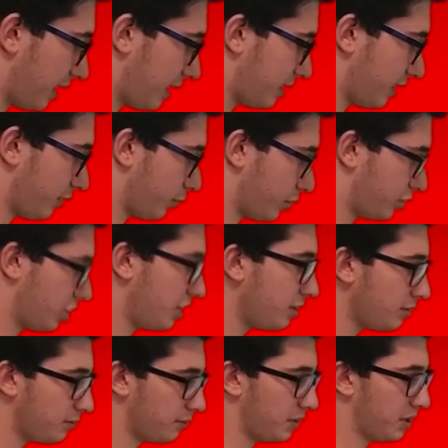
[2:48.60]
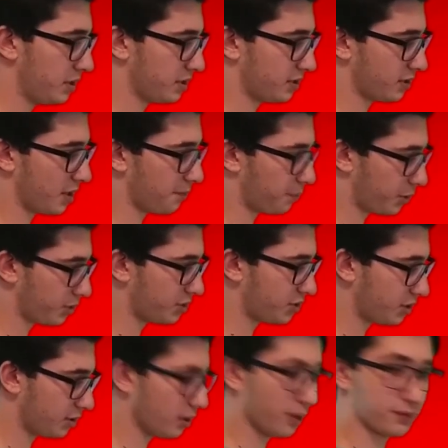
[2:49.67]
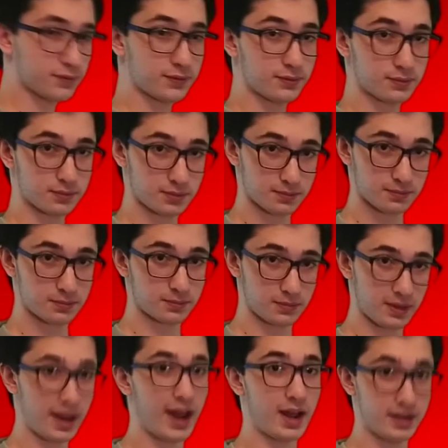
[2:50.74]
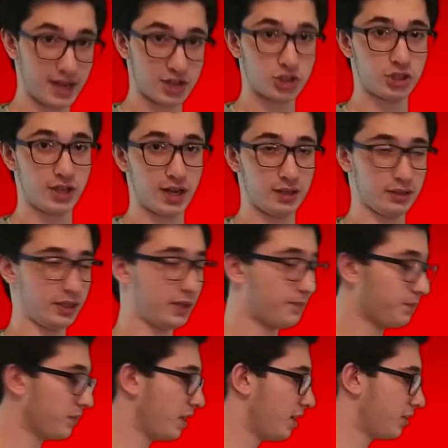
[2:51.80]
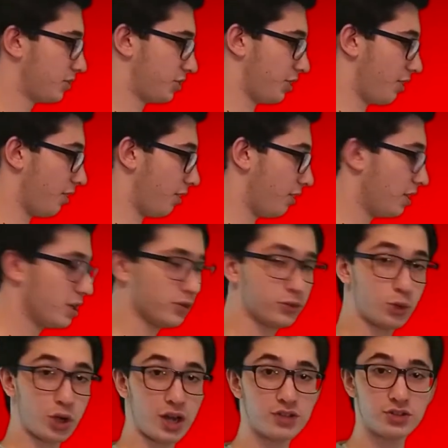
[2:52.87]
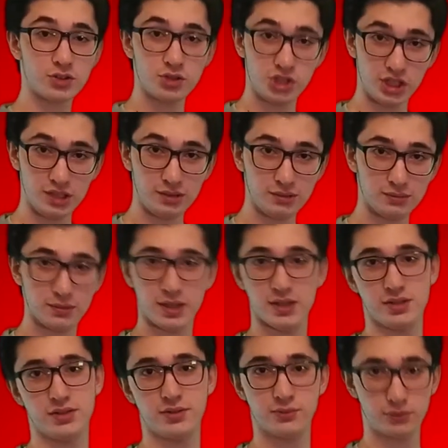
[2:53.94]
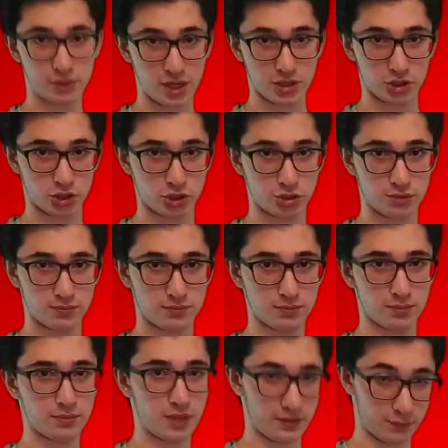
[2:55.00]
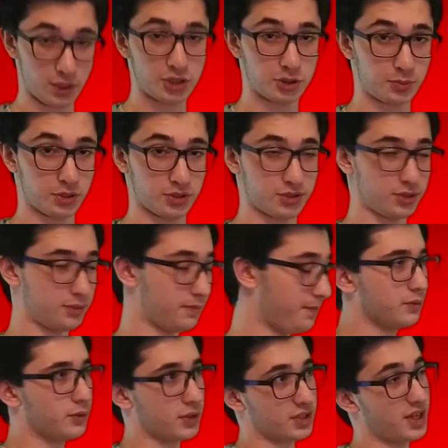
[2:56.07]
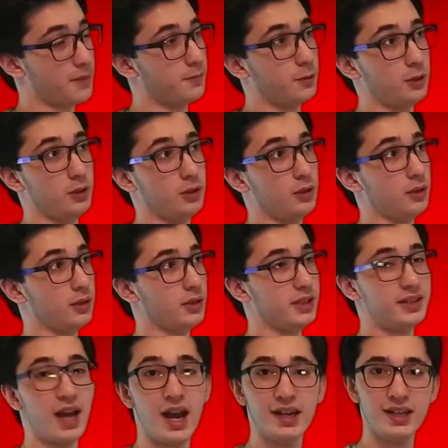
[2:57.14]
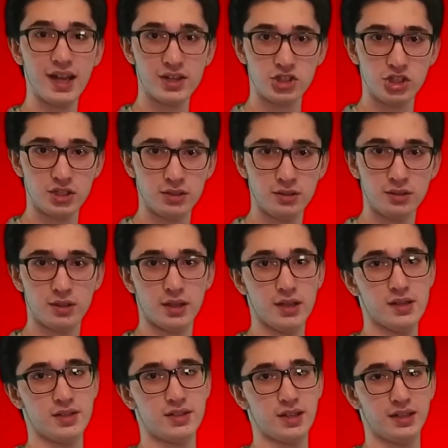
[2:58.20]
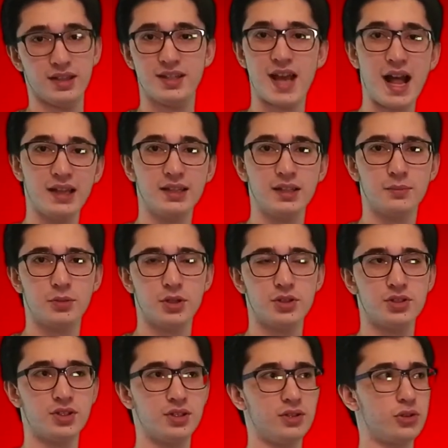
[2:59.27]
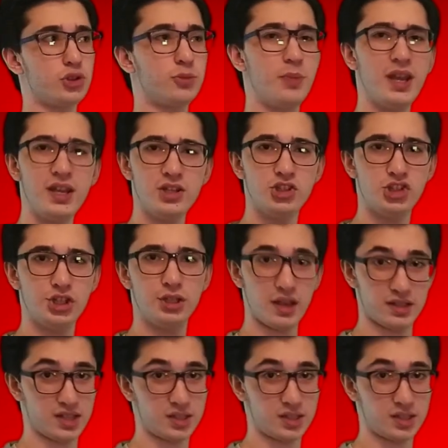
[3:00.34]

ending with jin means a person of a nationality. So Furansu jin is French, a French person. For example, Italia jin is an Italian person, Spain jin is a